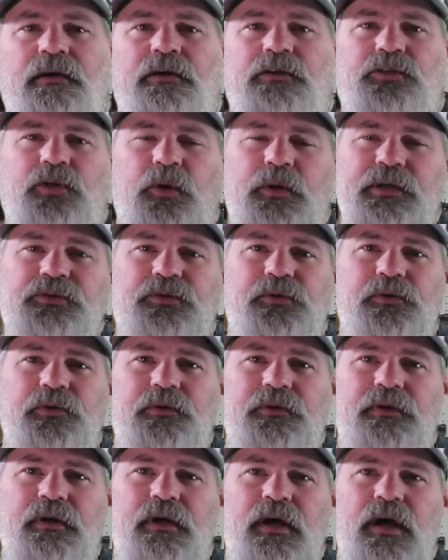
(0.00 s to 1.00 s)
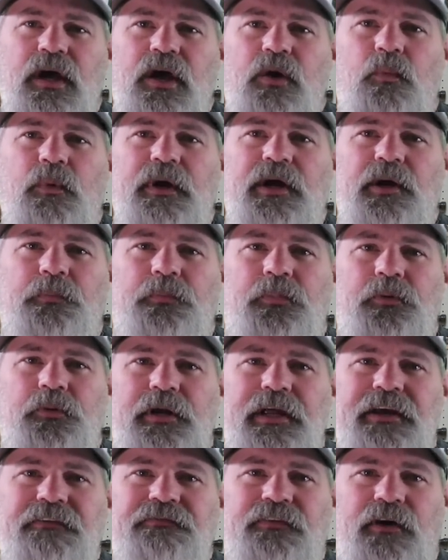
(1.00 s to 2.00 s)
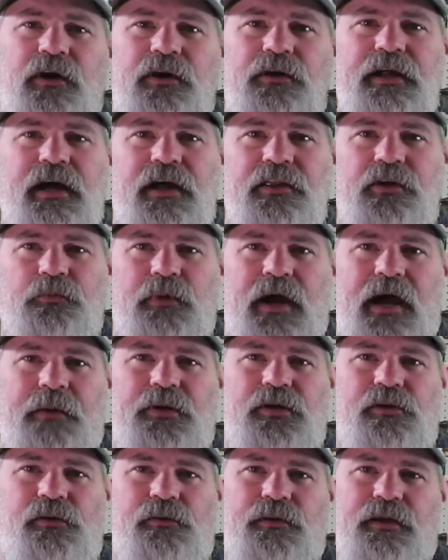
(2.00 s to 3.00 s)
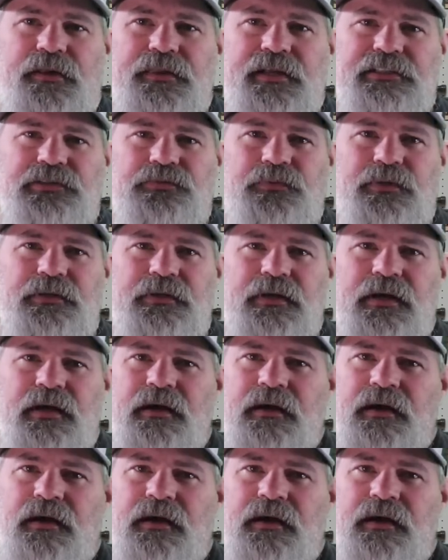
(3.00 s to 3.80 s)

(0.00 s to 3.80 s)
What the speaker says: So in truth, we are pretty far down the rabbit hole on this one,